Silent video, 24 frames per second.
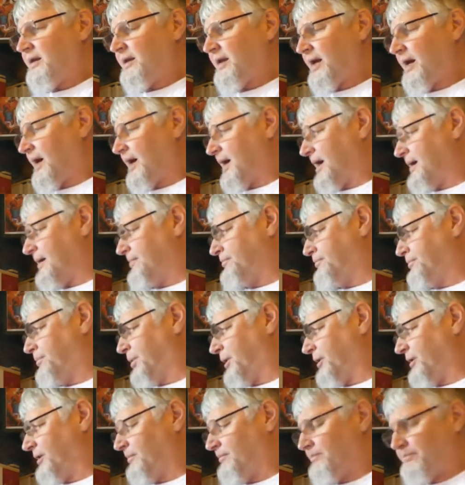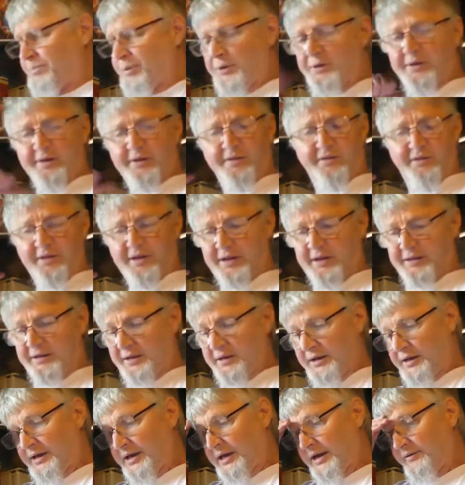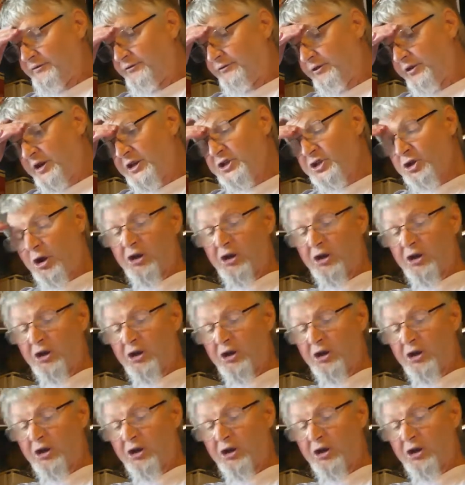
Put it in the fridge.